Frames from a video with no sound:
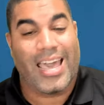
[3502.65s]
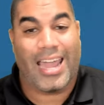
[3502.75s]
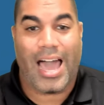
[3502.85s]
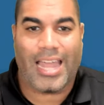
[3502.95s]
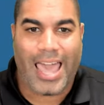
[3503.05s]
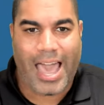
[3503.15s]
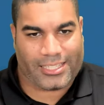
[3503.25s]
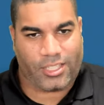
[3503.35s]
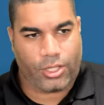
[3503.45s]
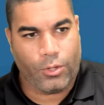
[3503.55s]
and how to
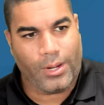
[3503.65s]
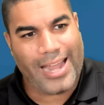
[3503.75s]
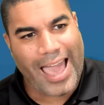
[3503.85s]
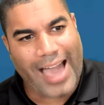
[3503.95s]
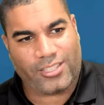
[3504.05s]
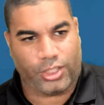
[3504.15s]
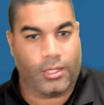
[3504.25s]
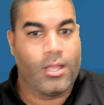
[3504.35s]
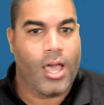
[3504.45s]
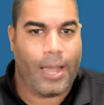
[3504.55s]
execute in
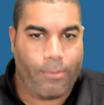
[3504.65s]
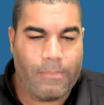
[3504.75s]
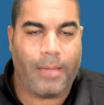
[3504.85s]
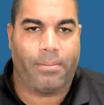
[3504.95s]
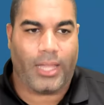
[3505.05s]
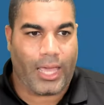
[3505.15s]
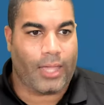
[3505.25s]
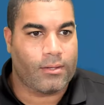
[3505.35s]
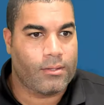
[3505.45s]
action a pre-med plan.